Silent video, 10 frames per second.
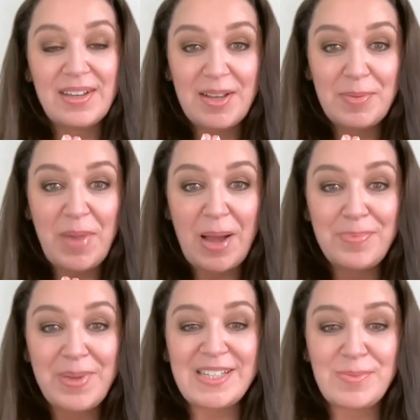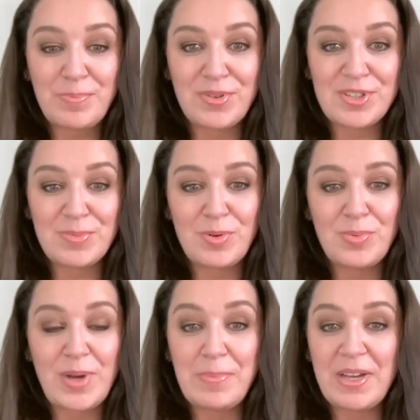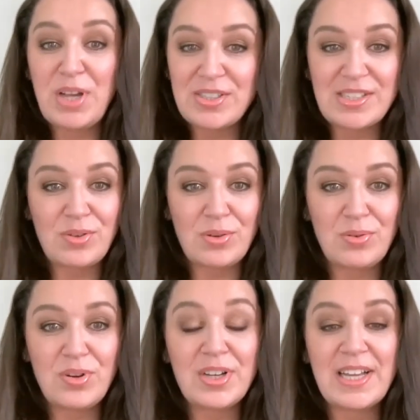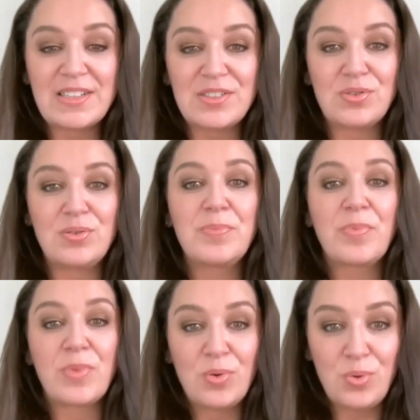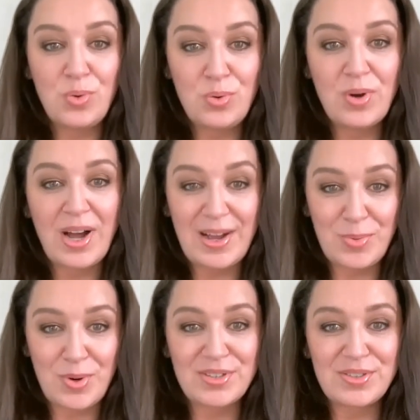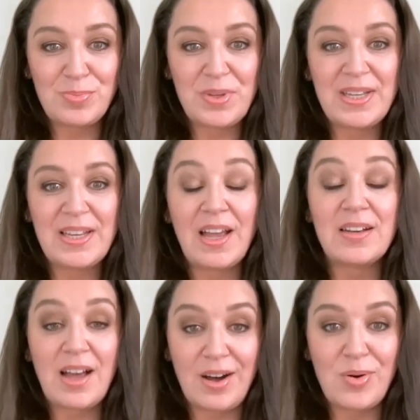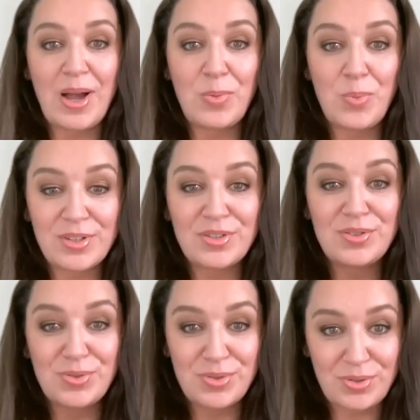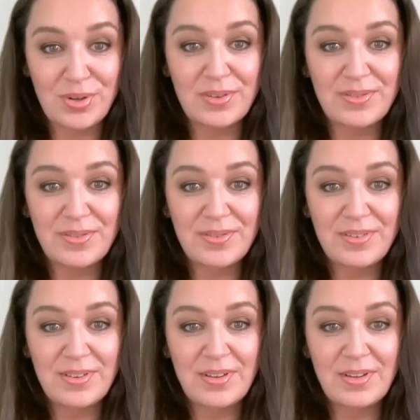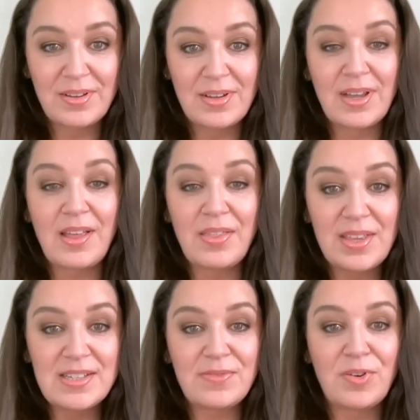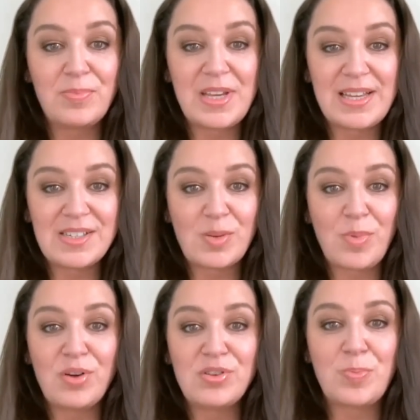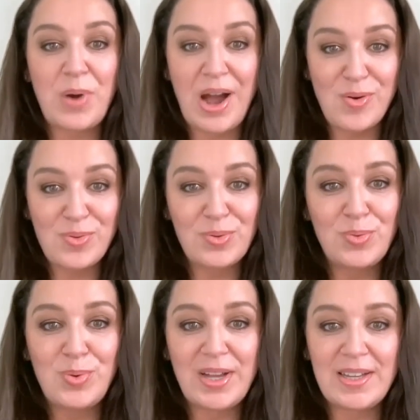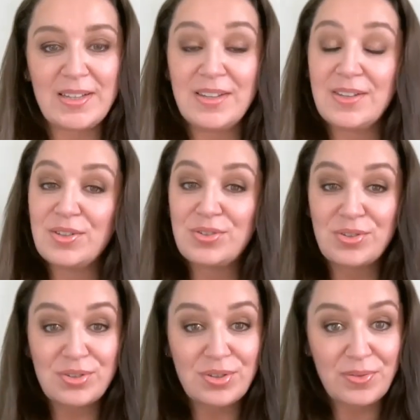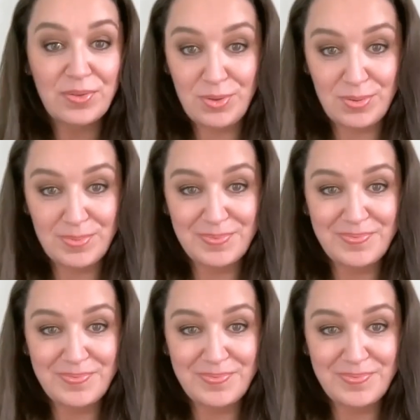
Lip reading: in my best possible way, because it's all connected to who I want to be and how I want to serve. And this for me is the most powerful way to serve you